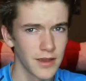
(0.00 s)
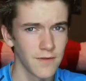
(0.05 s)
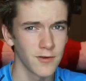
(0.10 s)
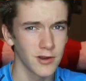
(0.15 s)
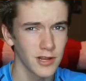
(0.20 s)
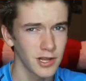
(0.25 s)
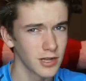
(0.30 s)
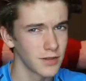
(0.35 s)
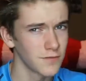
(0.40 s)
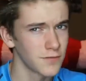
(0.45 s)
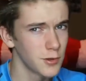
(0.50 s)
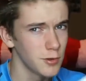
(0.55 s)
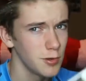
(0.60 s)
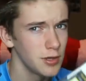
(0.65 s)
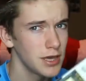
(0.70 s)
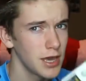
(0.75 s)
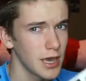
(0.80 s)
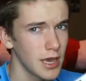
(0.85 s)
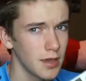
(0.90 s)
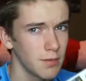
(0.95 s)
favorite Call of
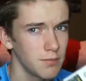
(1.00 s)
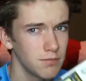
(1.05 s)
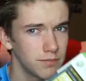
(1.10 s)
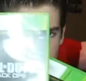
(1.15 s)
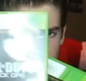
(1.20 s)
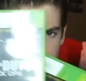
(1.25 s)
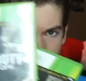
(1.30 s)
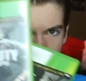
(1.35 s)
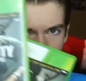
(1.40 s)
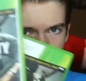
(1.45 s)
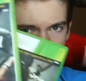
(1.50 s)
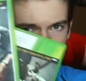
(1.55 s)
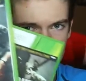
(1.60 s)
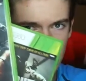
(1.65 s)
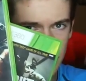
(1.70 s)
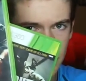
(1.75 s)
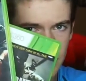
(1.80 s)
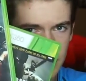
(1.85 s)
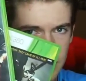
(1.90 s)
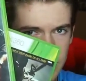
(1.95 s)
Duty game, you already
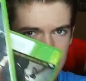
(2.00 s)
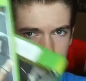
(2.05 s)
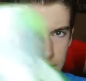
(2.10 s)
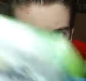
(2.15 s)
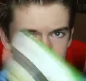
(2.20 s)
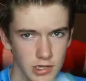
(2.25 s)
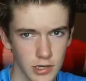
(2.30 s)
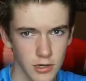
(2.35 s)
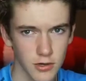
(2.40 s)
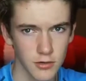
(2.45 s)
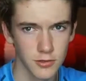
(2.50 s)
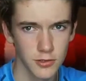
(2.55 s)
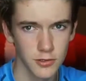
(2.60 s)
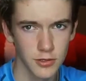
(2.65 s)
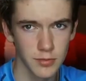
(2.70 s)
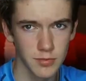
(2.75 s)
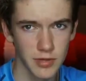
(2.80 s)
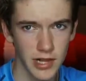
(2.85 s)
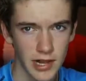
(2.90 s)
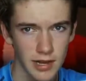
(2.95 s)
know it. Call of
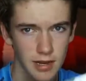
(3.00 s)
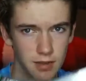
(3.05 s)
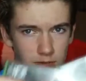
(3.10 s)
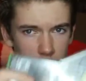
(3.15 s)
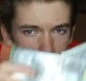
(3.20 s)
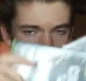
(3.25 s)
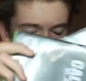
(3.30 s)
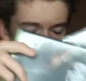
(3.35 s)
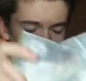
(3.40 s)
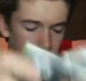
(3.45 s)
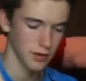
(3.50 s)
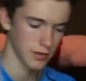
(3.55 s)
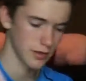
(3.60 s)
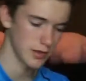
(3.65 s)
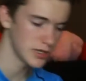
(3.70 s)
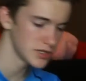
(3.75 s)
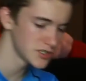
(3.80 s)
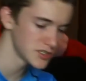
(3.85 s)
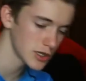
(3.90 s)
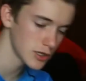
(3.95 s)
Duty Black Ops 1.
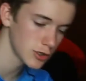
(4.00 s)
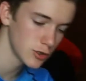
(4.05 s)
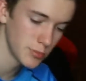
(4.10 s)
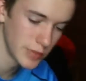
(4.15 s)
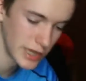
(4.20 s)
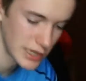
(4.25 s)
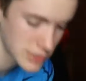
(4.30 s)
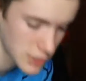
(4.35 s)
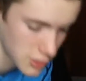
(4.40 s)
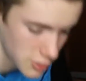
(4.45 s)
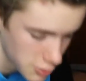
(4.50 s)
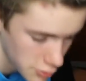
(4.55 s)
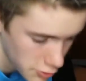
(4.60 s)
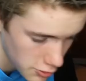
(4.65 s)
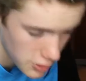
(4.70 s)
The single best Call of